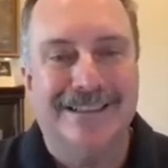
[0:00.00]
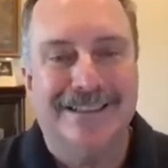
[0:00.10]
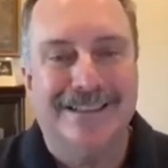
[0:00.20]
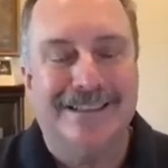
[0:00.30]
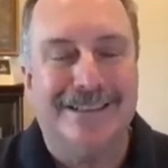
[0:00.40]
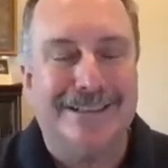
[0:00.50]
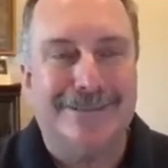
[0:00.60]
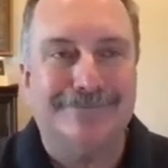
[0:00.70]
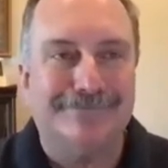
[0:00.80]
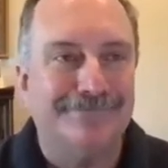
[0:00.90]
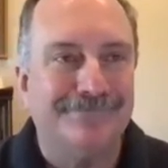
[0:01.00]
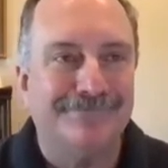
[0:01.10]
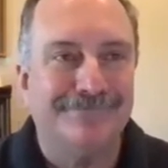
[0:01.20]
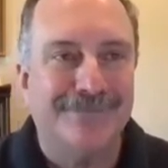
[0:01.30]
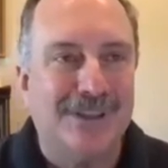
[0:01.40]
Mm-hmm. Um,
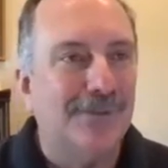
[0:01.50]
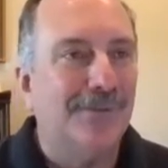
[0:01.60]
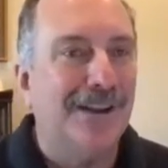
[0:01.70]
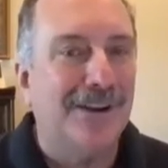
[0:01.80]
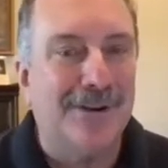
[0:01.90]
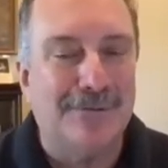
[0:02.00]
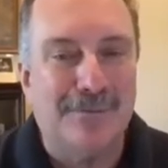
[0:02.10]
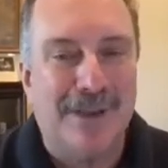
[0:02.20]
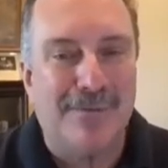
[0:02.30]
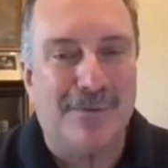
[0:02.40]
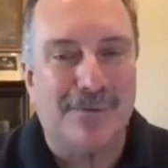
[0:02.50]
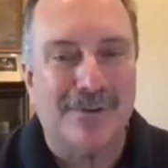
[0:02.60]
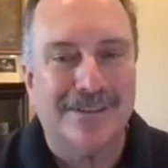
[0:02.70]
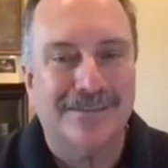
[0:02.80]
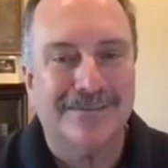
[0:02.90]
you offended her with
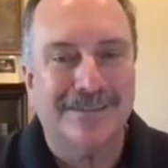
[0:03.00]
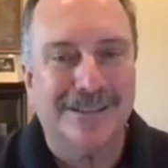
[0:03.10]
paperwork.